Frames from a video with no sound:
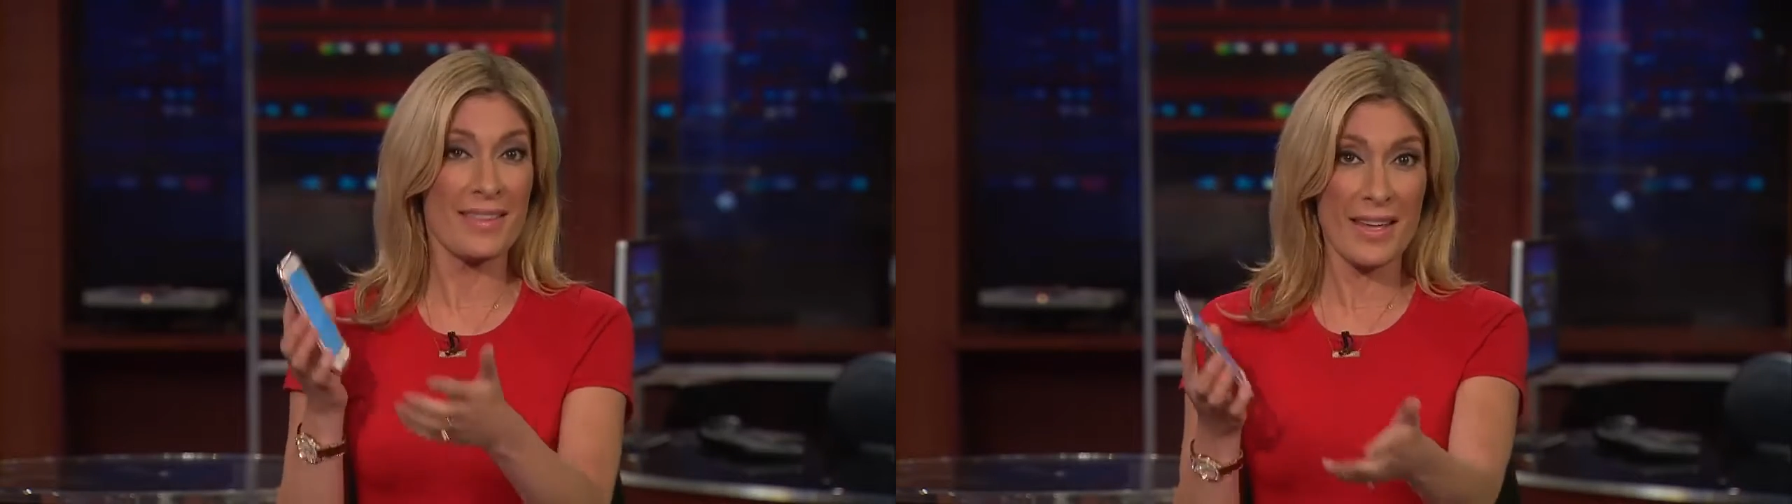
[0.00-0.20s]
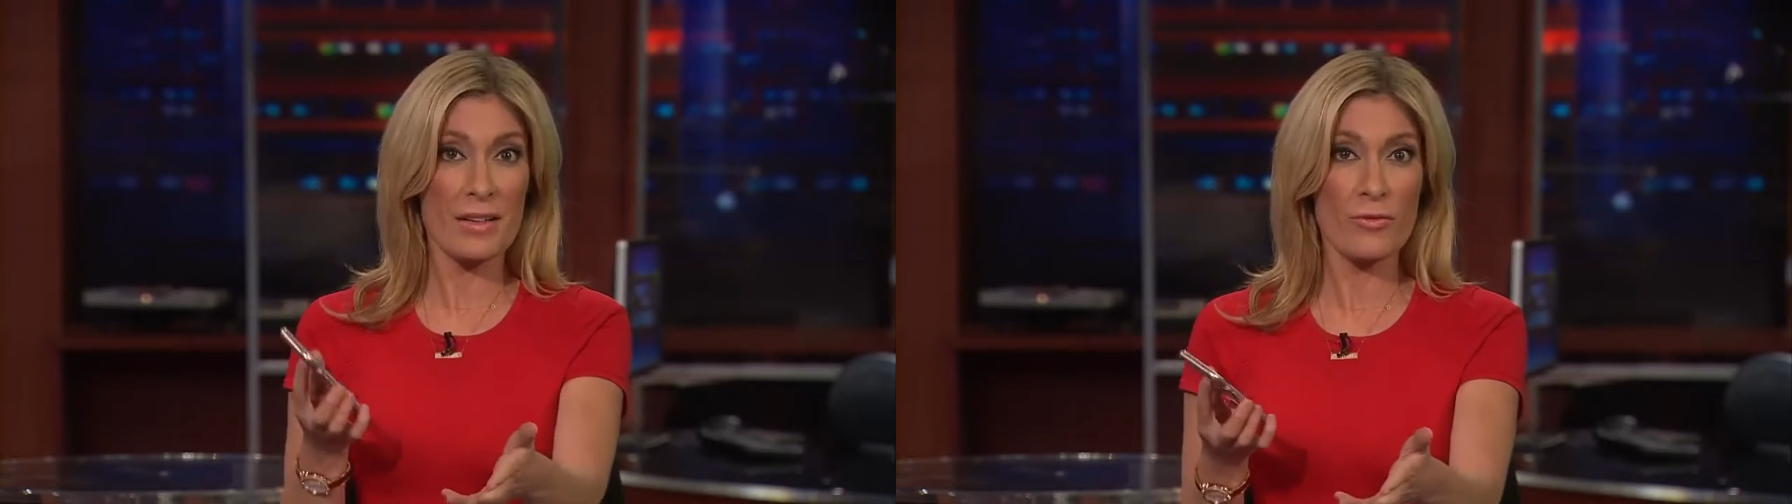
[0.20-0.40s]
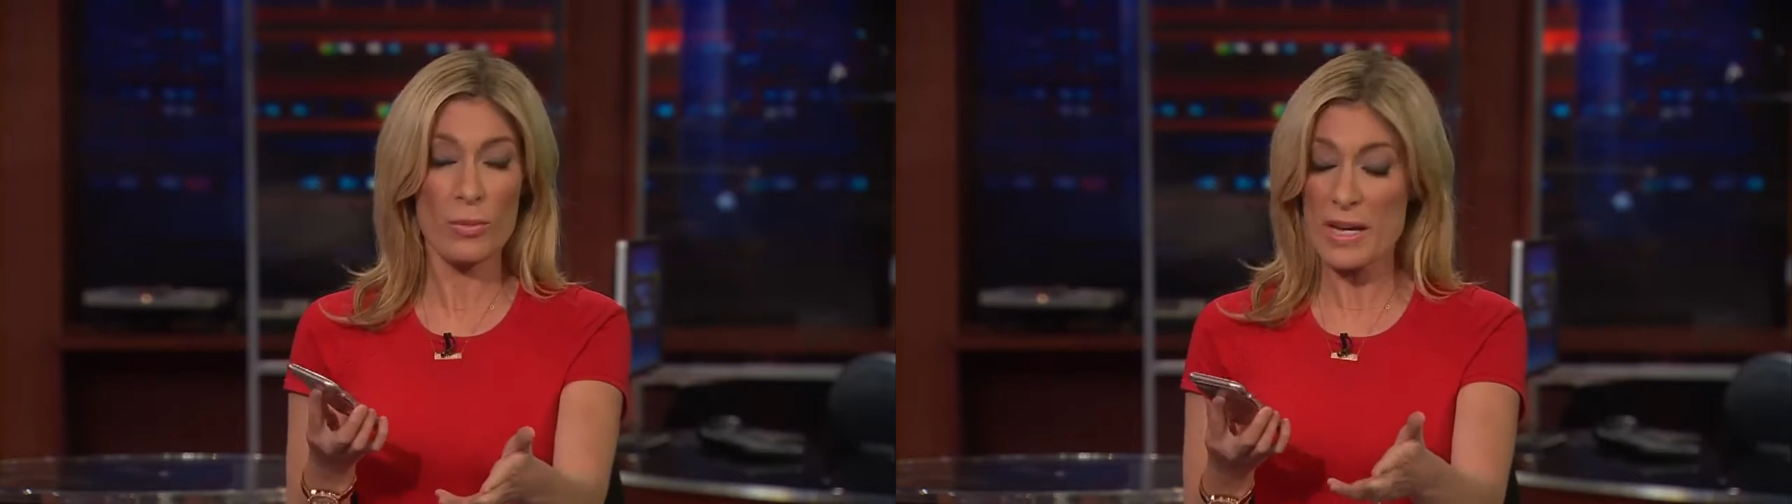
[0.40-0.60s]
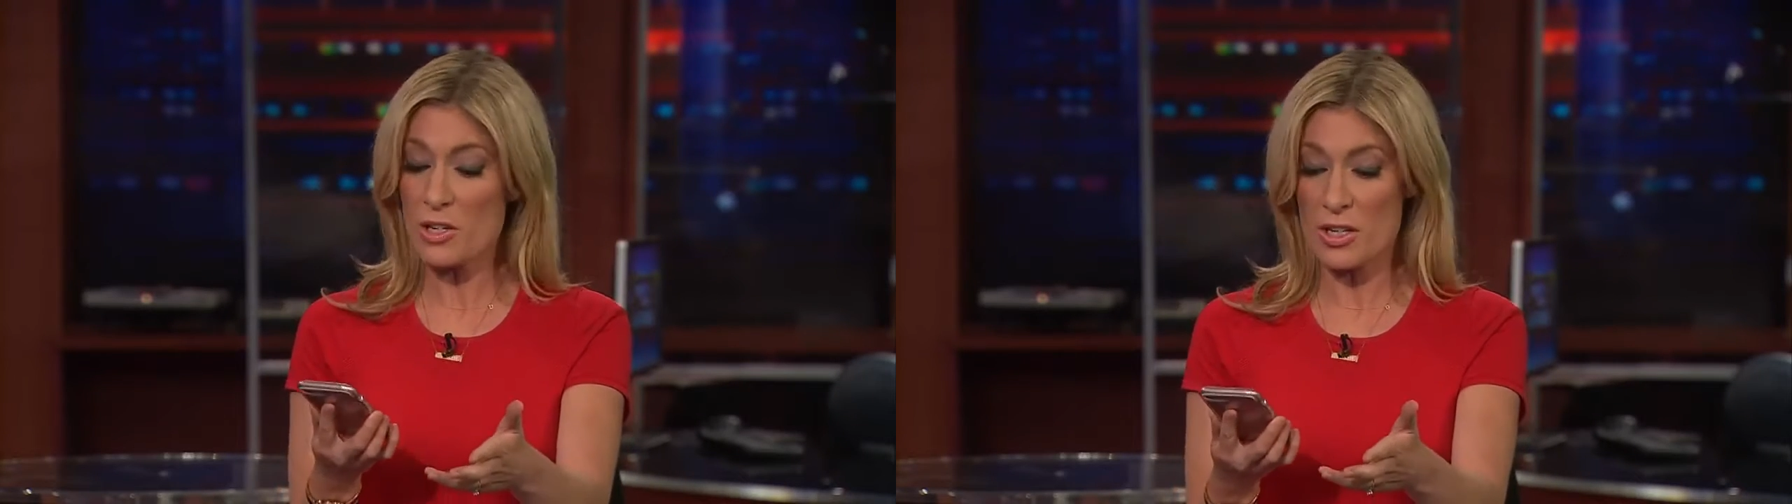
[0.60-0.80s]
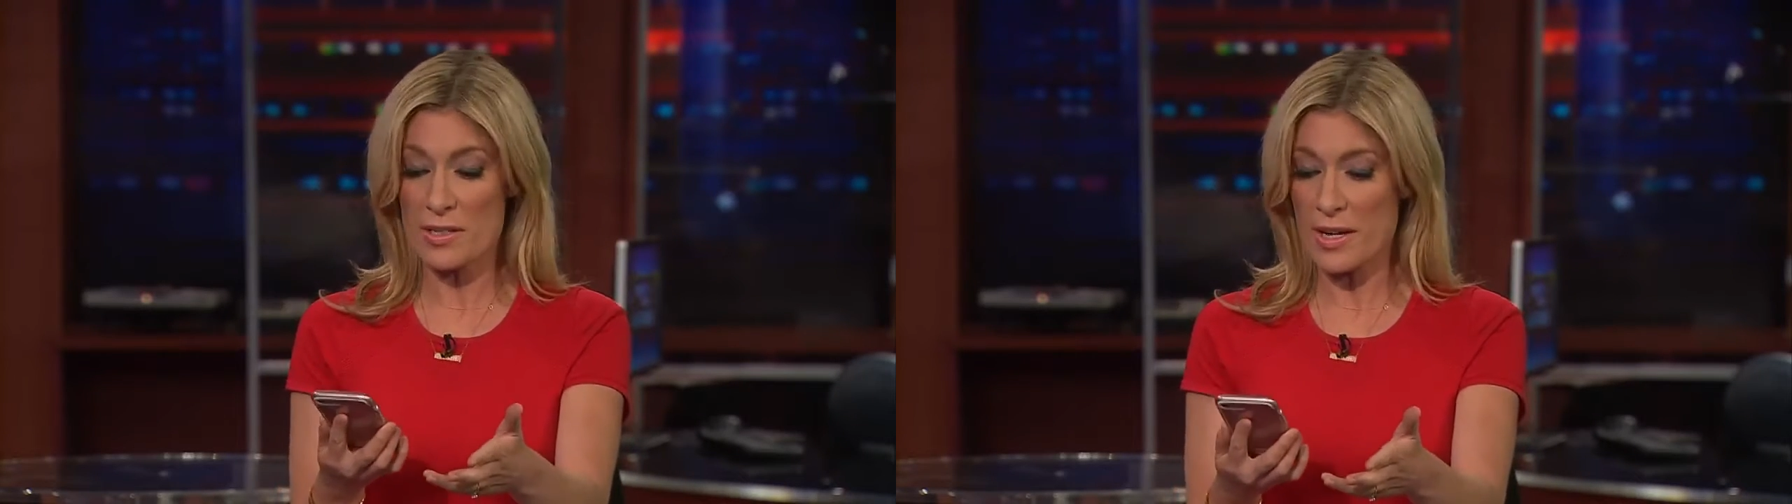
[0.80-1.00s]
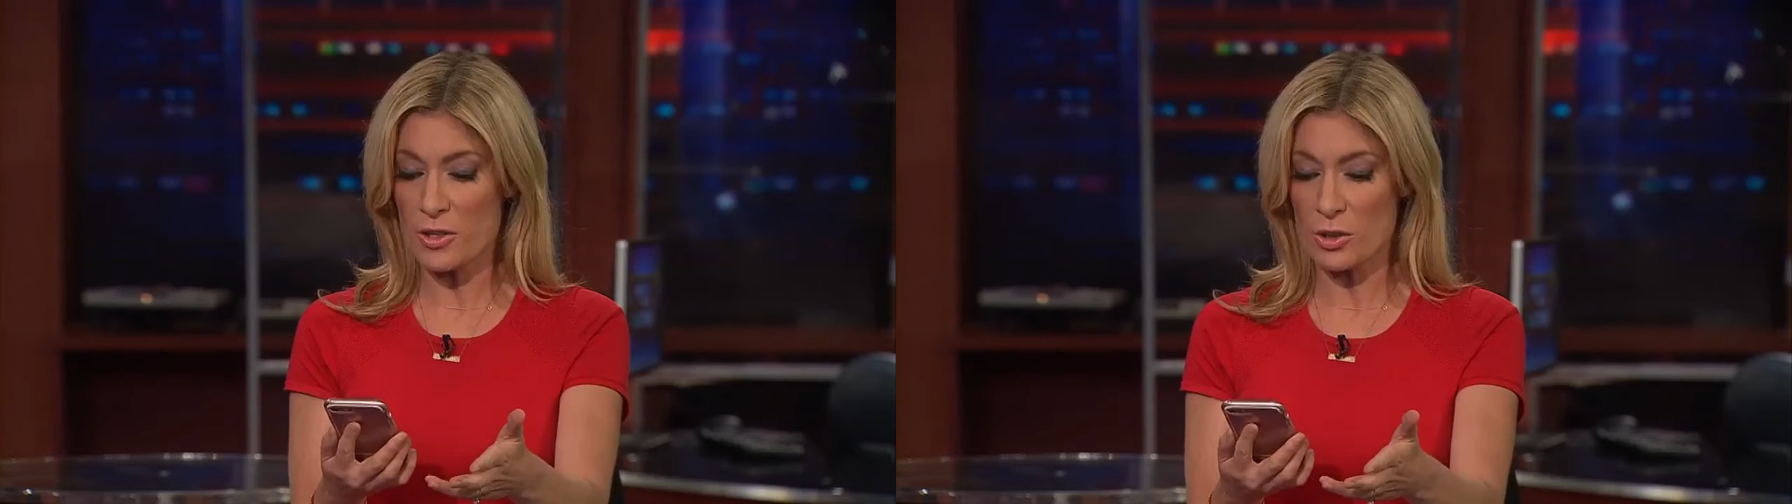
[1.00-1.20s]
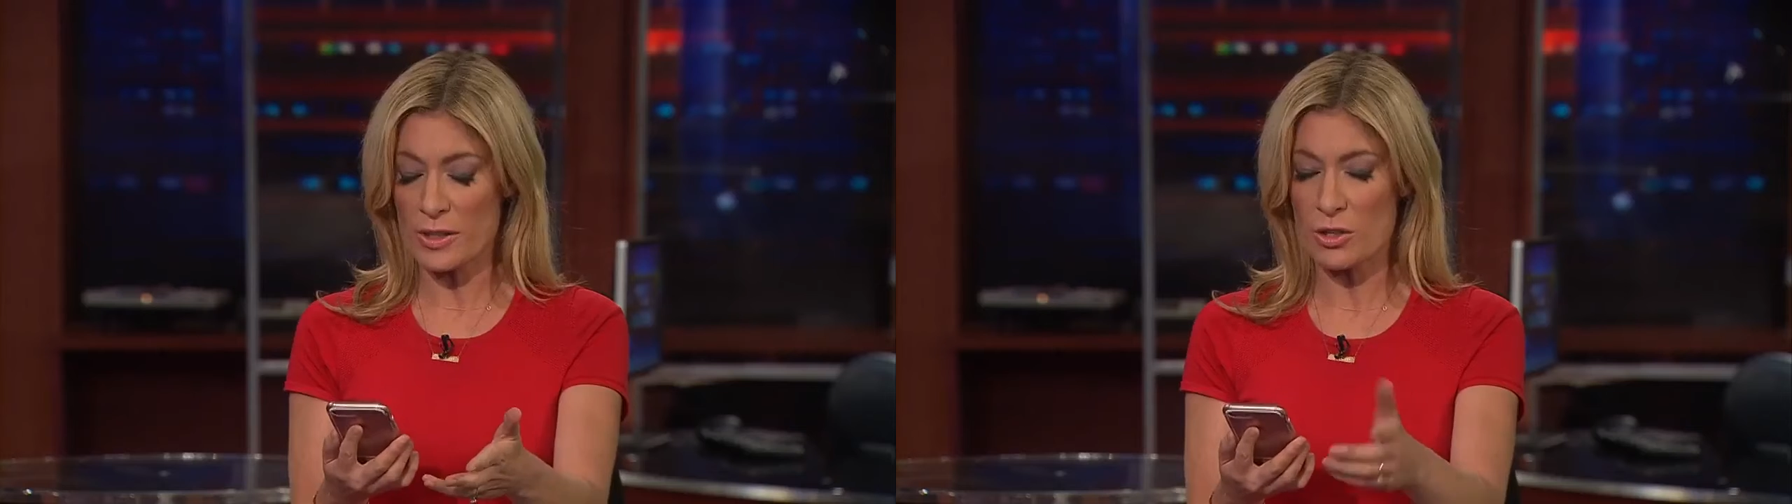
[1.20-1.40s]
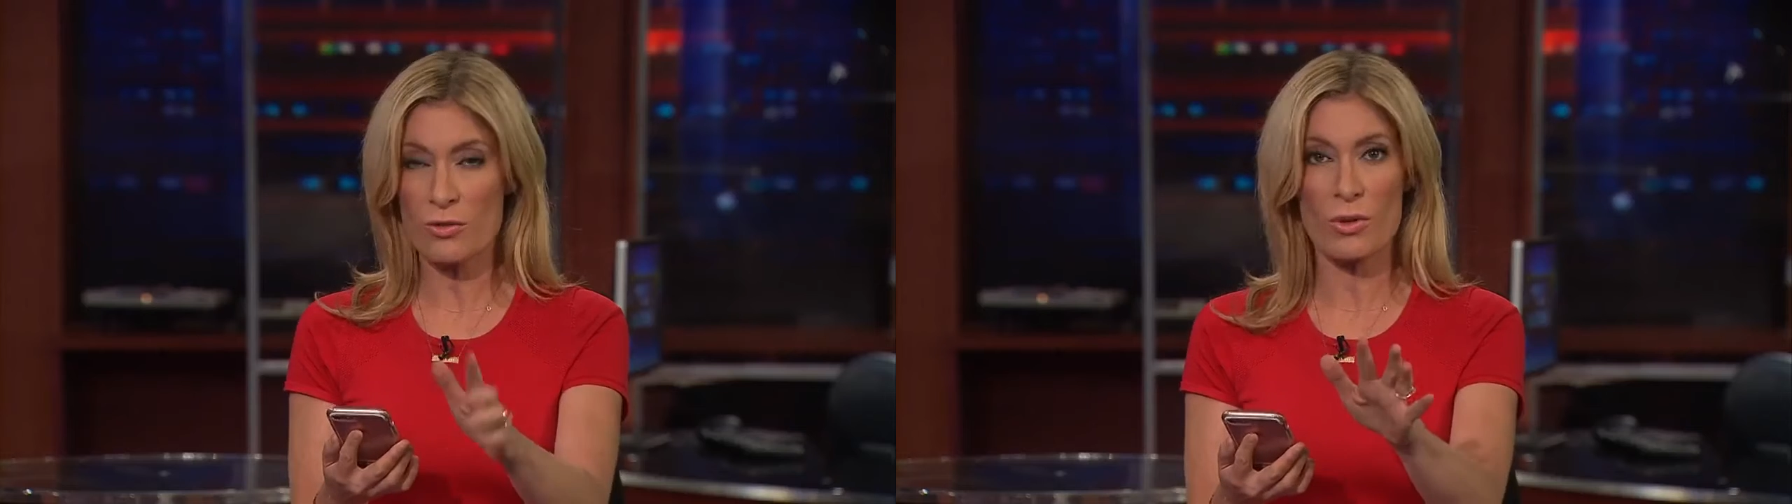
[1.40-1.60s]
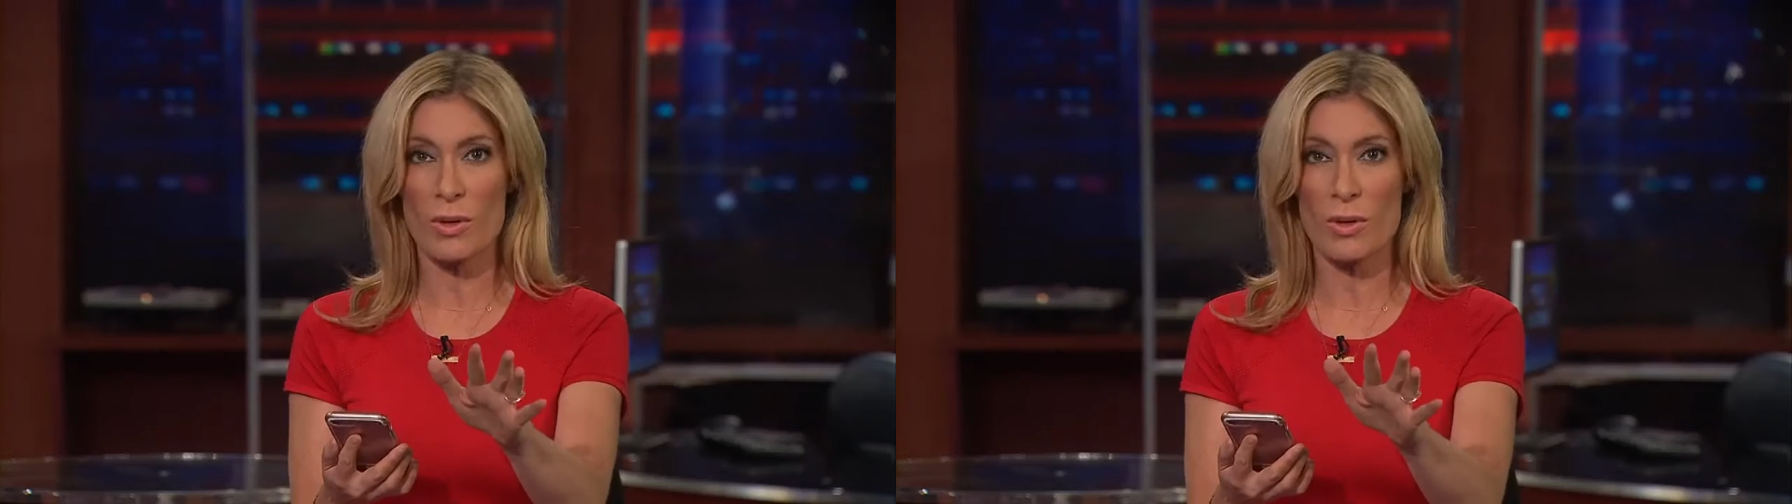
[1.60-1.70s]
That information is actually true.